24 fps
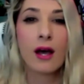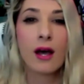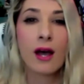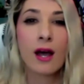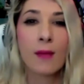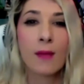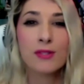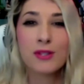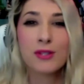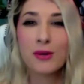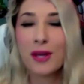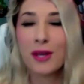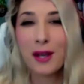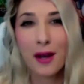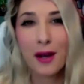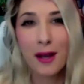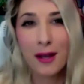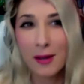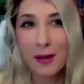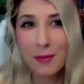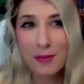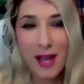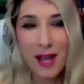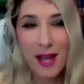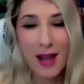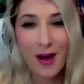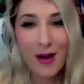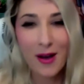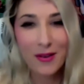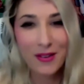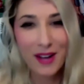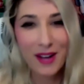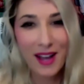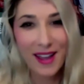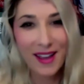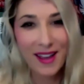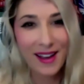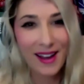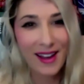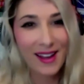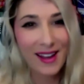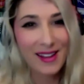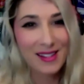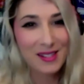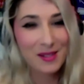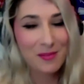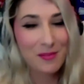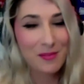So here I am now, right,
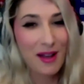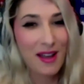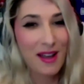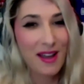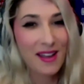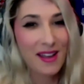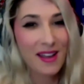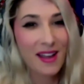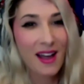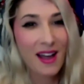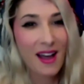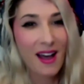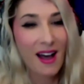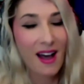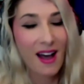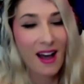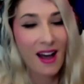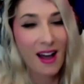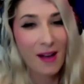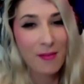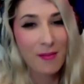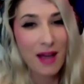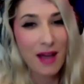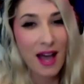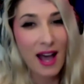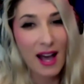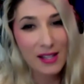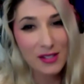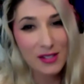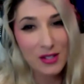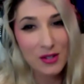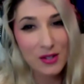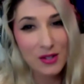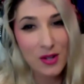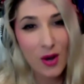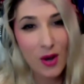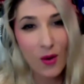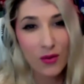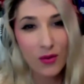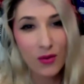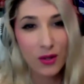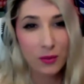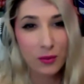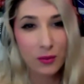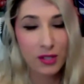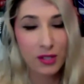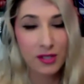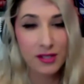guys? But as you know, there
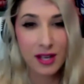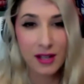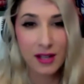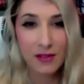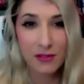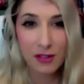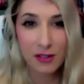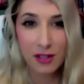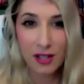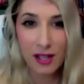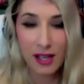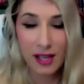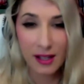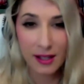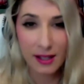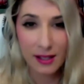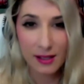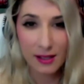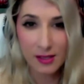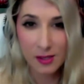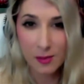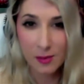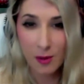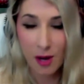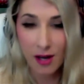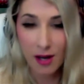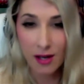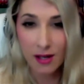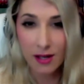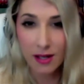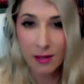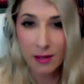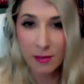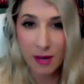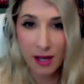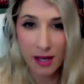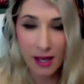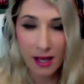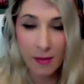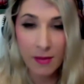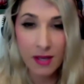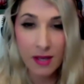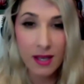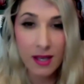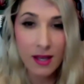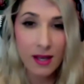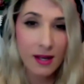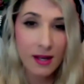were 10-foot aliens spotted in
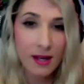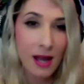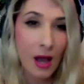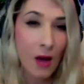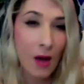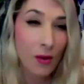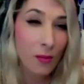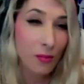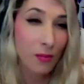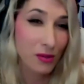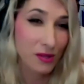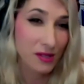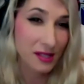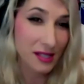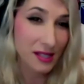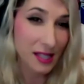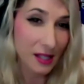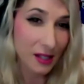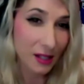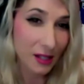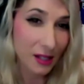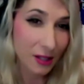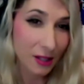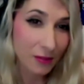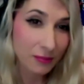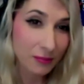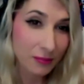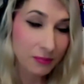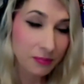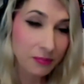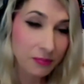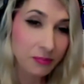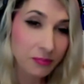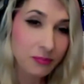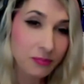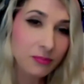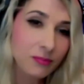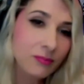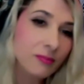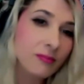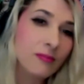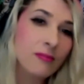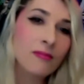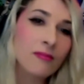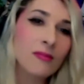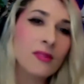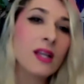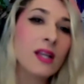Miami and now in Brazil.
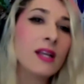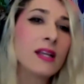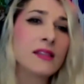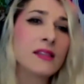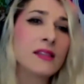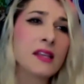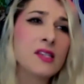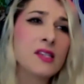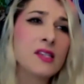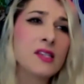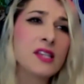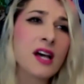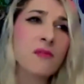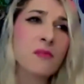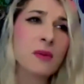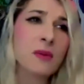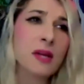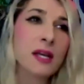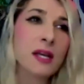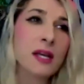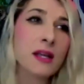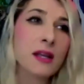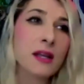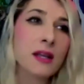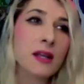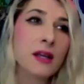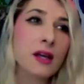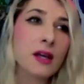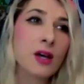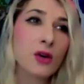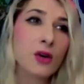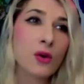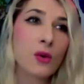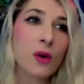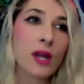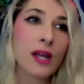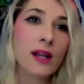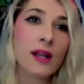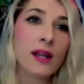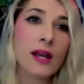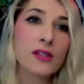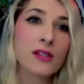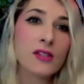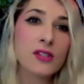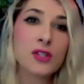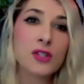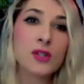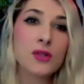And these have been equated
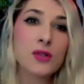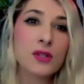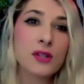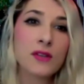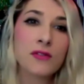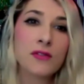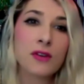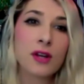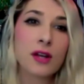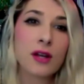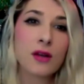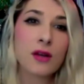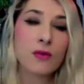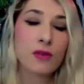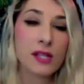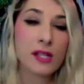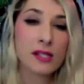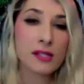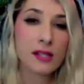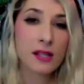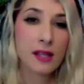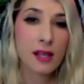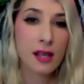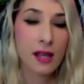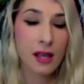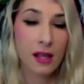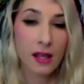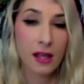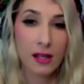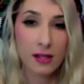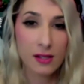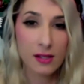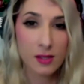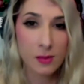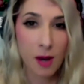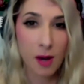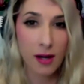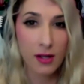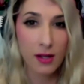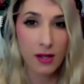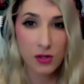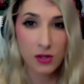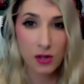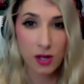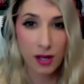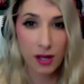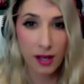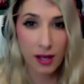as two different recent alien spottings
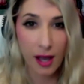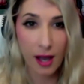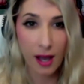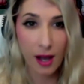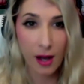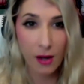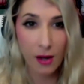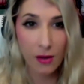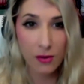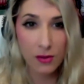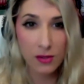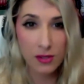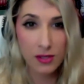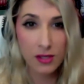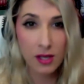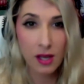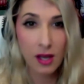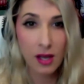or accounts.